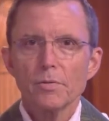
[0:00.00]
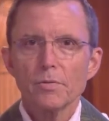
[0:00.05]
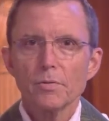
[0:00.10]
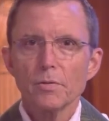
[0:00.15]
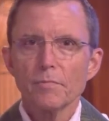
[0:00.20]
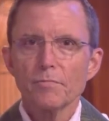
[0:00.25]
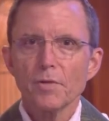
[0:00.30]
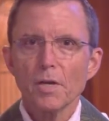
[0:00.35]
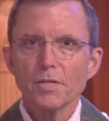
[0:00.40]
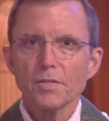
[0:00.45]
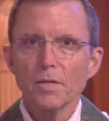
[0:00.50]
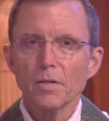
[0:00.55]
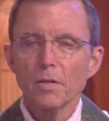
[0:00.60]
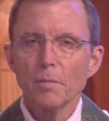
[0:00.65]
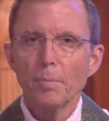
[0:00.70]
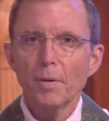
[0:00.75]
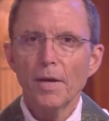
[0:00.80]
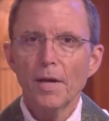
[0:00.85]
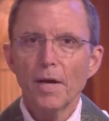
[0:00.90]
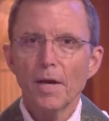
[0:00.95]
served us in the
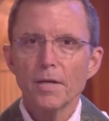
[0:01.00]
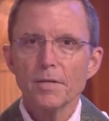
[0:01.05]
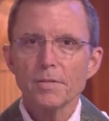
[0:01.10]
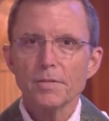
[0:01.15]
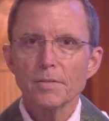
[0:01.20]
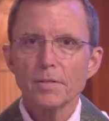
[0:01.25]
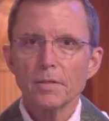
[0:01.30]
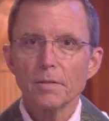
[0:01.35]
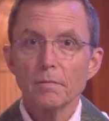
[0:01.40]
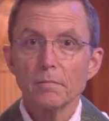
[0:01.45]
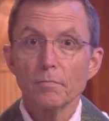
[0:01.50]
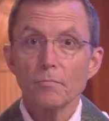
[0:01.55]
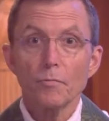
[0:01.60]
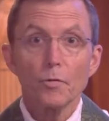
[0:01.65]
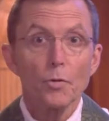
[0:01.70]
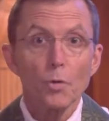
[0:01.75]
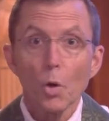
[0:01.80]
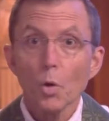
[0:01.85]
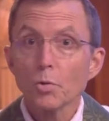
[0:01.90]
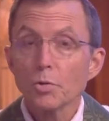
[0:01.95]
past, and
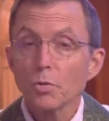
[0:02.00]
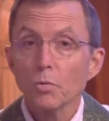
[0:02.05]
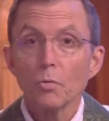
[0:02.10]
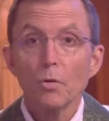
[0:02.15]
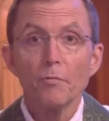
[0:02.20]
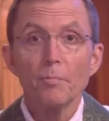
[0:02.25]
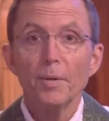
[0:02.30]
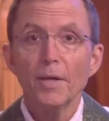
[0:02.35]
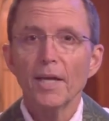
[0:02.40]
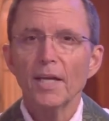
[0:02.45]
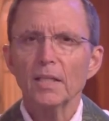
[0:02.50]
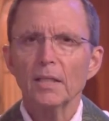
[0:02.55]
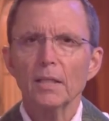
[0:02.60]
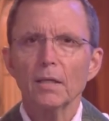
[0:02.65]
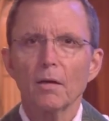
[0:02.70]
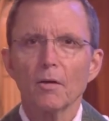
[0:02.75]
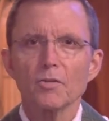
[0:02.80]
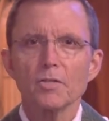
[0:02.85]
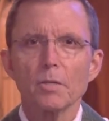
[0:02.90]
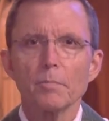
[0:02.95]
for those who have paid the
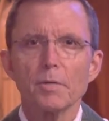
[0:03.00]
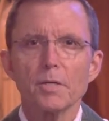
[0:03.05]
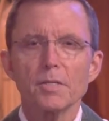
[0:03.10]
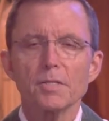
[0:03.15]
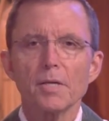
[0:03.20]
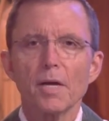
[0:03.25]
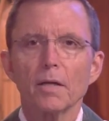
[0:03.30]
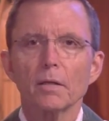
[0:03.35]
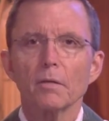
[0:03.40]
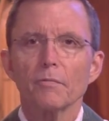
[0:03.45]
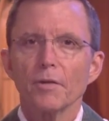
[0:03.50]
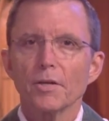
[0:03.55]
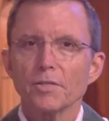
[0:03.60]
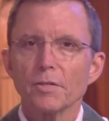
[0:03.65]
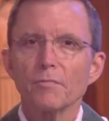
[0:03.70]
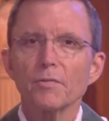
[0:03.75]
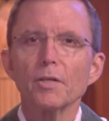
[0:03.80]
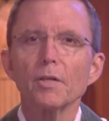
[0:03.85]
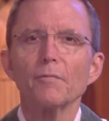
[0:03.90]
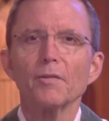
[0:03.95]
ultimate sacrifice
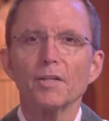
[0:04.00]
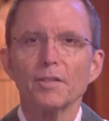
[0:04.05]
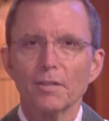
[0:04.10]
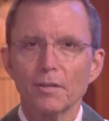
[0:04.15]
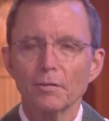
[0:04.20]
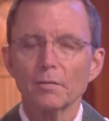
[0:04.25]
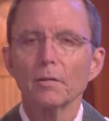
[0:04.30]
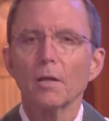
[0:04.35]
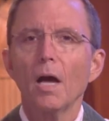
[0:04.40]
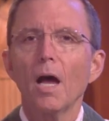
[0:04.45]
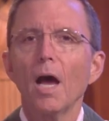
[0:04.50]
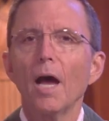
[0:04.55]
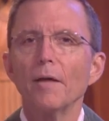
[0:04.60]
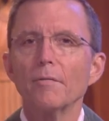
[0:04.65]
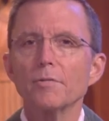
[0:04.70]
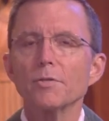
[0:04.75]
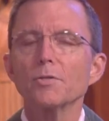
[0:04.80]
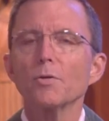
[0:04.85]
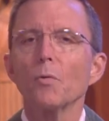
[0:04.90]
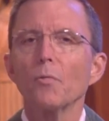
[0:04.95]
of giving their
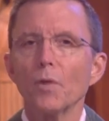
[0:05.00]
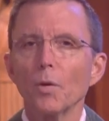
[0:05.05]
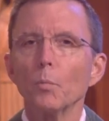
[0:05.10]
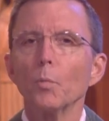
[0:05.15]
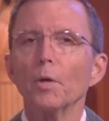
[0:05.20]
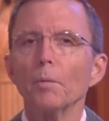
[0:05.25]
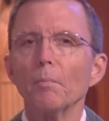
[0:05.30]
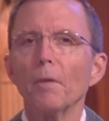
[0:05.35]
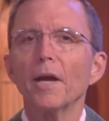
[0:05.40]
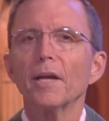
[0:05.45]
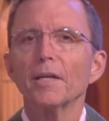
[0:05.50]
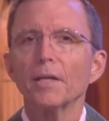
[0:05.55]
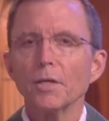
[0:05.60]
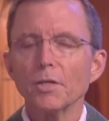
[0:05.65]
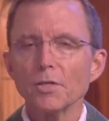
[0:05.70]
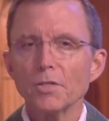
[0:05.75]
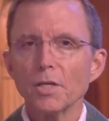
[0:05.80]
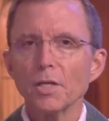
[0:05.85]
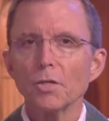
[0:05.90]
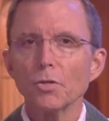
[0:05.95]
lives so that we might
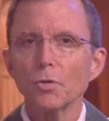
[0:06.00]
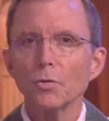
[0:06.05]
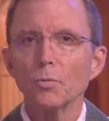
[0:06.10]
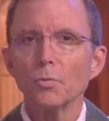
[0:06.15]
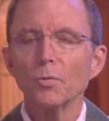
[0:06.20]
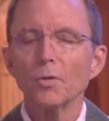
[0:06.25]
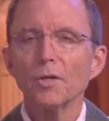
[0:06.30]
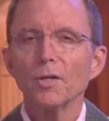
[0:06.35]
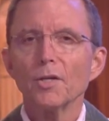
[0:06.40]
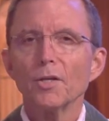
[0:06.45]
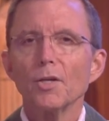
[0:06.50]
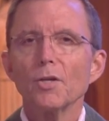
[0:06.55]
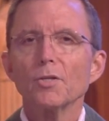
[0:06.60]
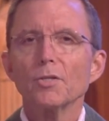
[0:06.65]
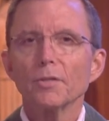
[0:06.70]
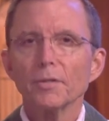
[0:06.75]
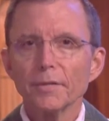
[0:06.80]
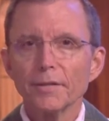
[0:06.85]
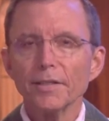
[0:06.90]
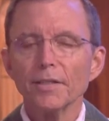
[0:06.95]
continue
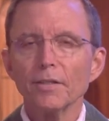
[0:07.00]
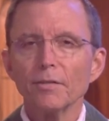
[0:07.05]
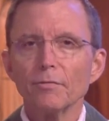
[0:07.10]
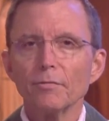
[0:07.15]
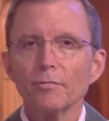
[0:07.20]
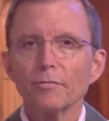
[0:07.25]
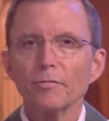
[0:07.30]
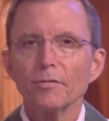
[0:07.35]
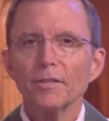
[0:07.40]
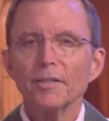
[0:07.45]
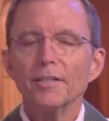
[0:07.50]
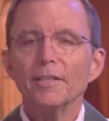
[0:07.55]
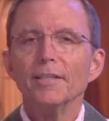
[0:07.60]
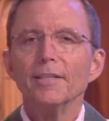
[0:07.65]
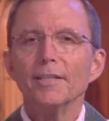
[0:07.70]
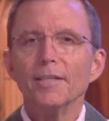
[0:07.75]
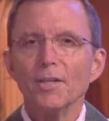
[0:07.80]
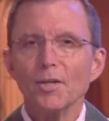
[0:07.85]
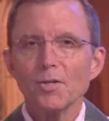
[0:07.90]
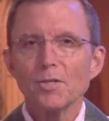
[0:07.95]
to live
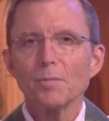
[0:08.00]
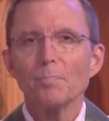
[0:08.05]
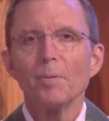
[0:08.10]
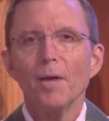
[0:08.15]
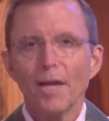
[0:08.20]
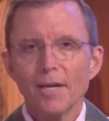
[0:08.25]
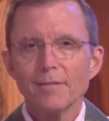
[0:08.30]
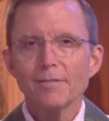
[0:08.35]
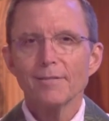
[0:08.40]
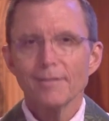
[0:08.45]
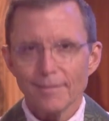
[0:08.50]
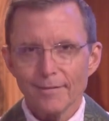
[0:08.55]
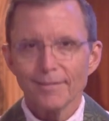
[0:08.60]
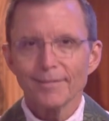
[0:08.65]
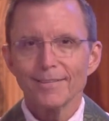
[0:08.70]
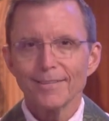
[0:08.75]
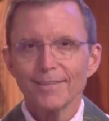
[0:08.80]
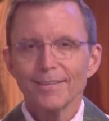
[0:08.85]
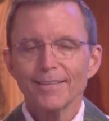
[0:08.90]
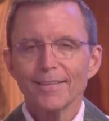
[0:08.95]

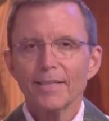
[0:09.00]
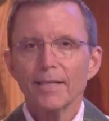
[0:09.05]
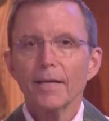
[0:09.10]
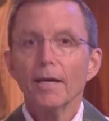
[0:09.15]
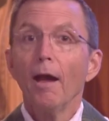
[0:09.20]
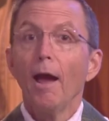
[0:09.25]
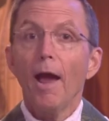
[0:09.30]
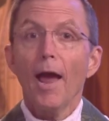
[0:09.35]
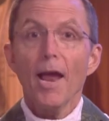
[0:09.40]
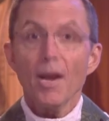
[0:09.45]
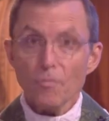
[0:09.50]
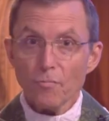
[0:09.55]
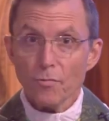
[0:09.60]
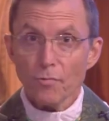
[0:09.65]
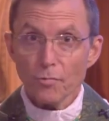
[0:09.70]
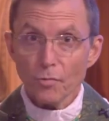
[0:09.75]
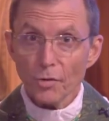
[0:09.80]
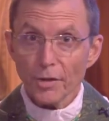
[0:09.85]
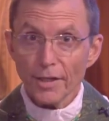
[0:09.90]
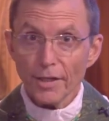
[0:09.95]
independently and
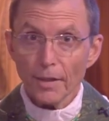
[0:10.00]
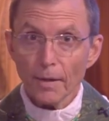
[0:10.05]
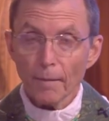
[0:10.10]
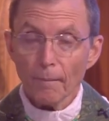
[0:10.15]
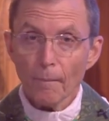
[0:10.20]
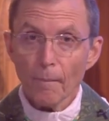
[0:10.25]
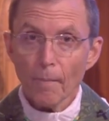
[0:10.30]
free.